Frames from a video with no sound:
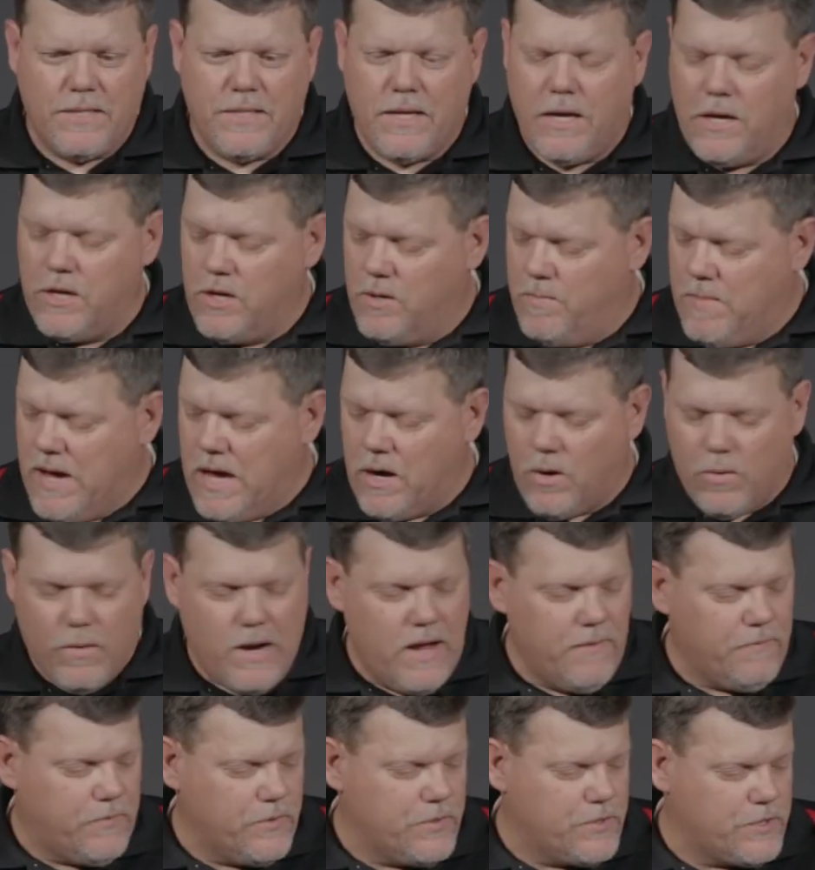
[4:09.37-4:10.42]
That's how you mount a
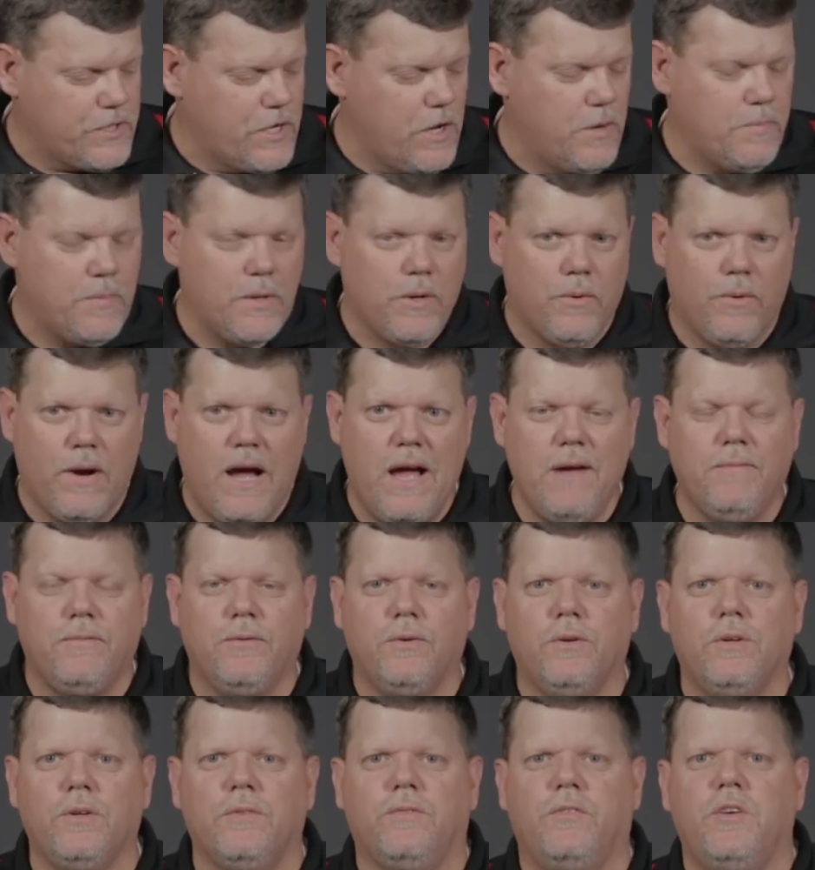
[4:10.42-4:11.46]
rifle scope and a
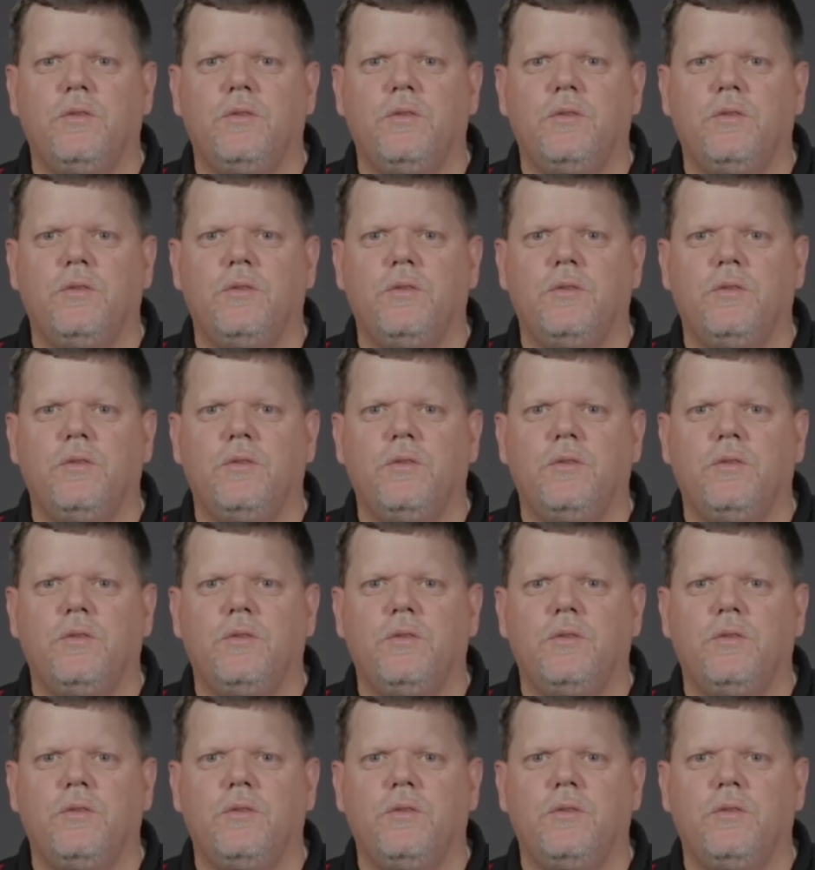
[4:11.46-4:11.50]
rifle.